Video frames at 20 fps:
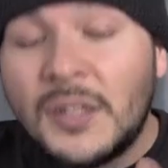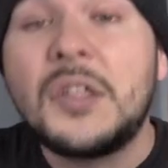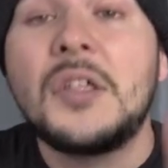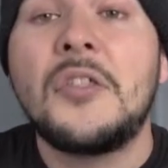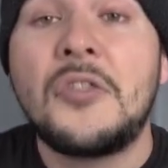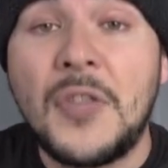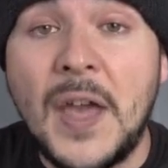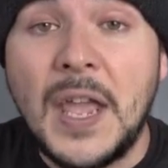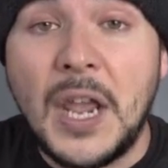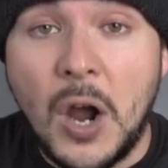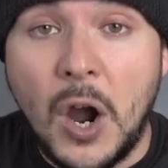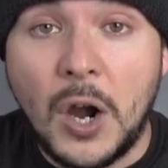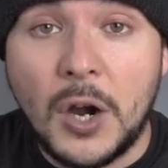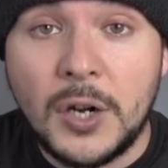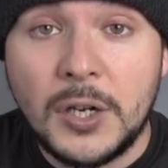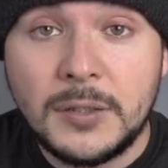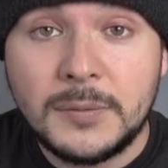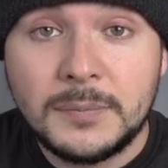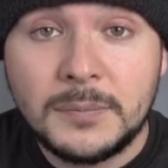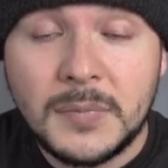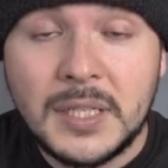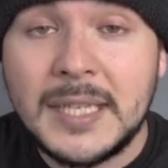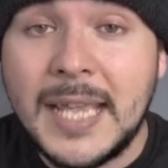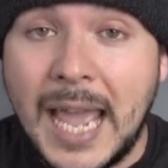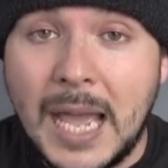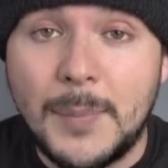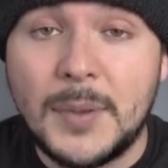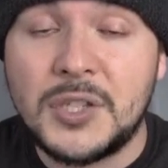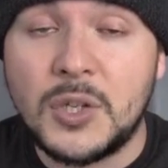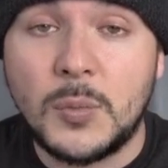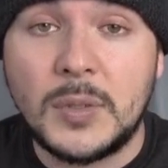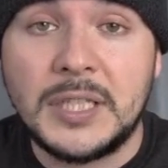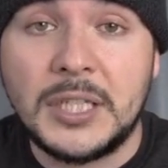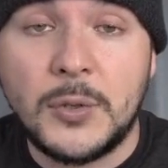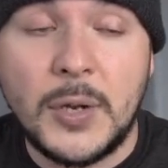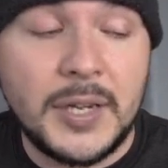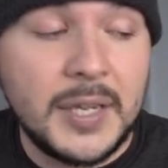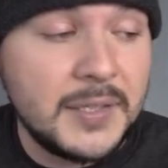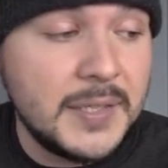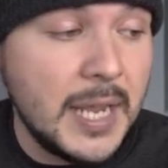They are. Gab is a really
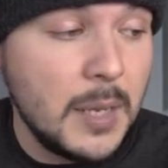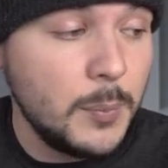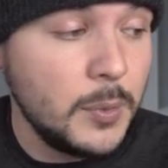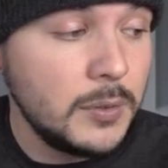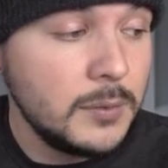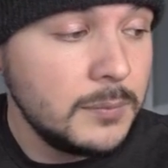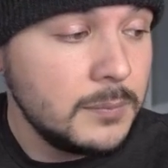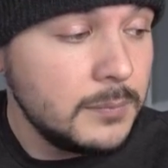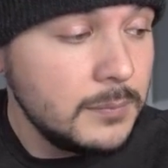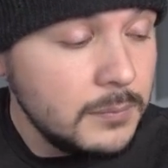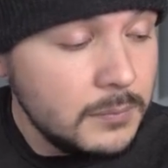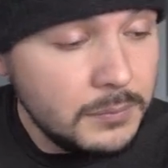great example.